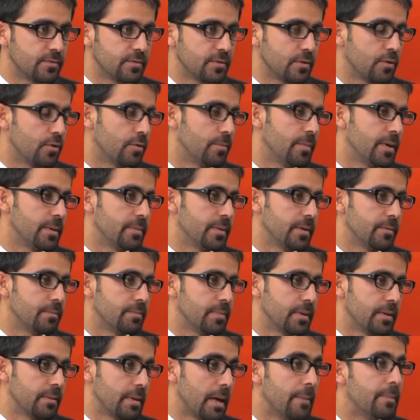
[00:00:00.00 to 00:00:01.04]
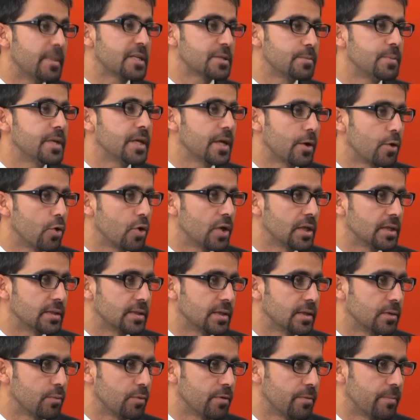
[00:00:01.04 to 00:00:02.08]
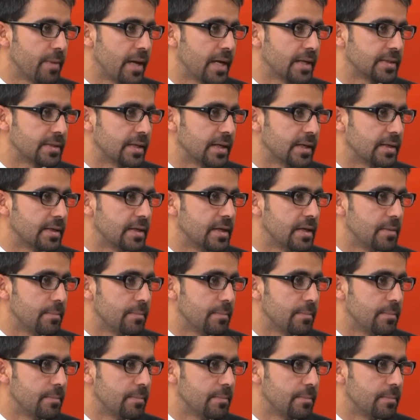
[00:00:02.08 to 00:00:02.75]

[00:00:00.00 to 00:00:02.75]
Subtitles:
or maybe a much bigger oil deal with Baghdad.